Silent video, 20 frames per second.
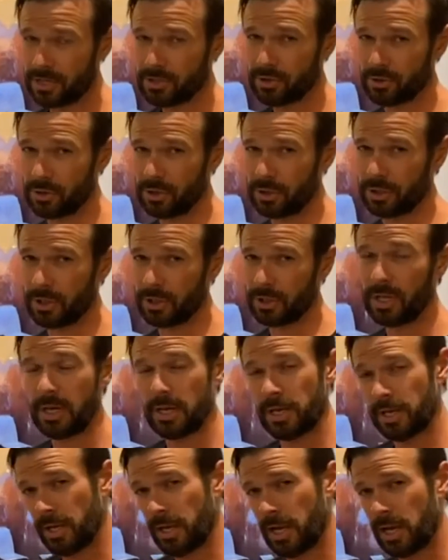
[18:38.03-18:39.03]

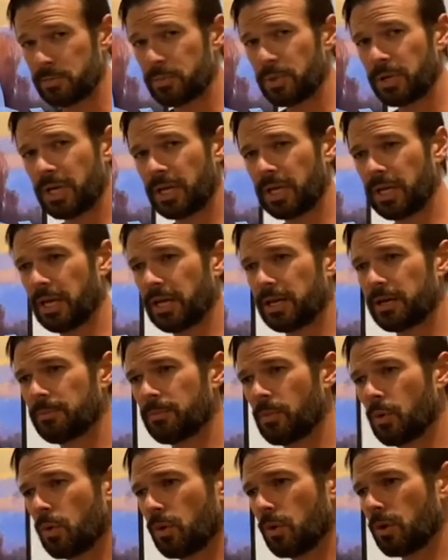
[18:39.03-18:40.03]
natural and bringing
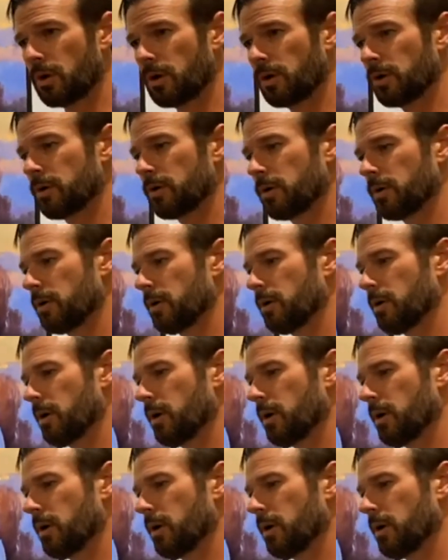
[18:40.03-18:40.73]
in a more